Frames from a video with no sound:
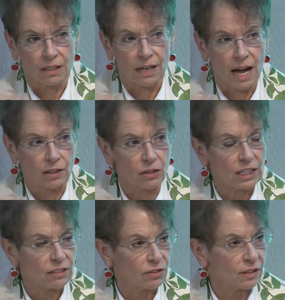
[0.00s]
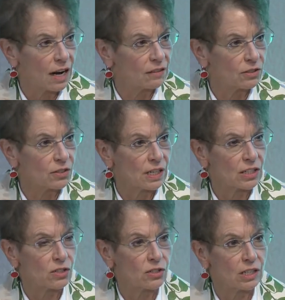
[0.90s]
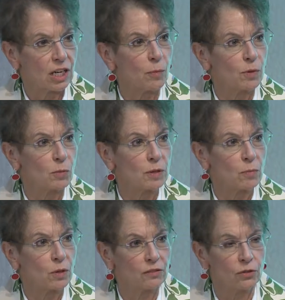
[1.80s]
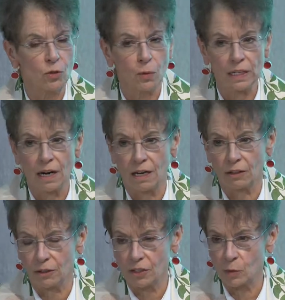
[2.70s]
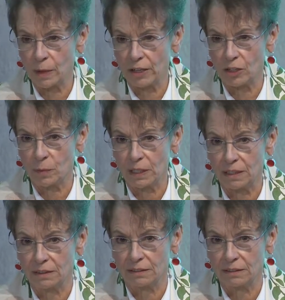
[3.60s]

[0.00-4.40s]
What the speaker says: not looking for conversations to help us be more of who we are or aspire to be.